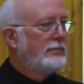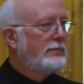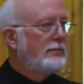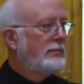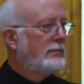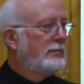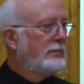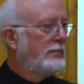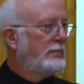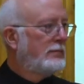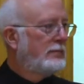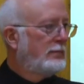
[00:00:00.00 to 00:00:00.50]

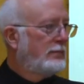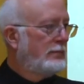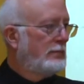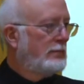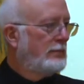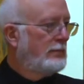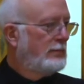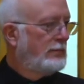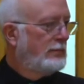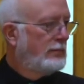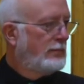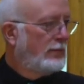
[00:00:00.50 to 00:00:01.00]

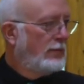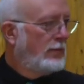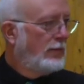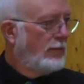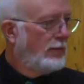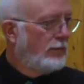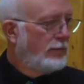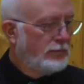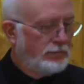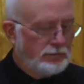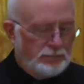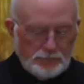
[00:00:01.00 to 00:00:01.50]

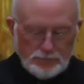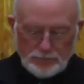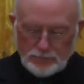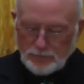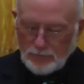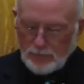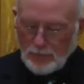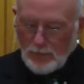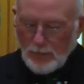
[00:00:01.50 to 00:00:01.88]
Nothing is said.